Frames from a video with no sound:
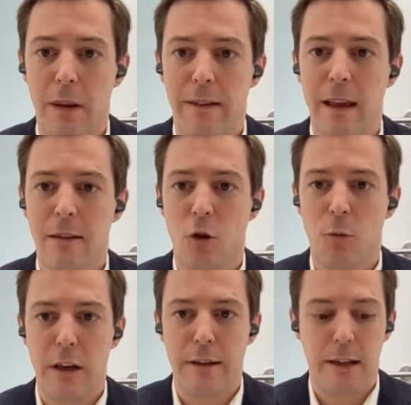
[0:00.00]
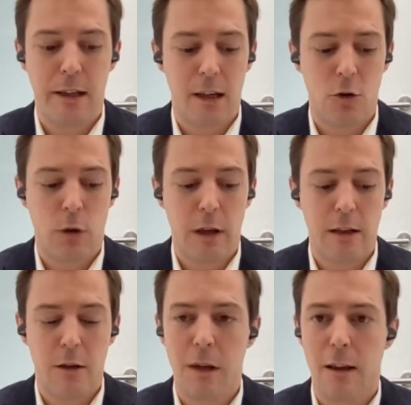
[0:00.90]
business community and
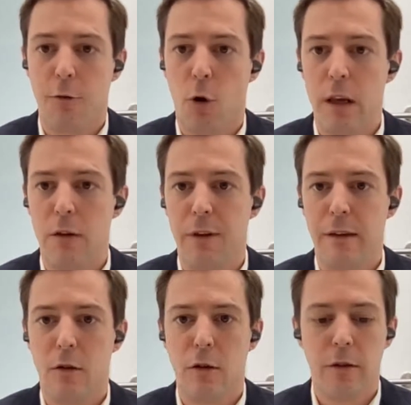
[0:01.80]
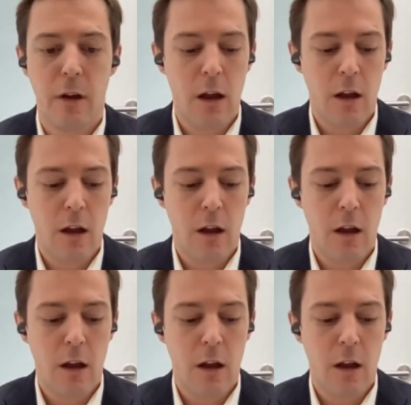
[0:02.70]
what it means for investors